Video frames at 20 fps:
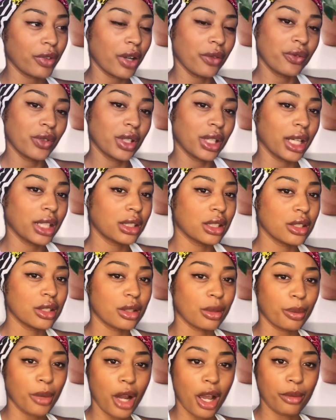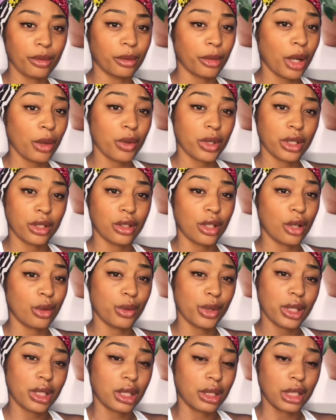I feel like there's a problem, I want to know
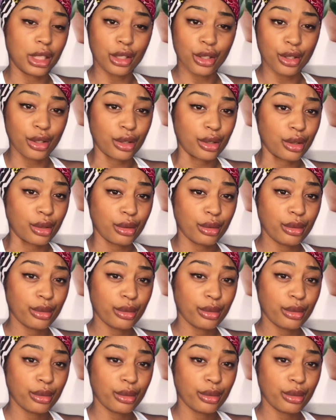what's the issue.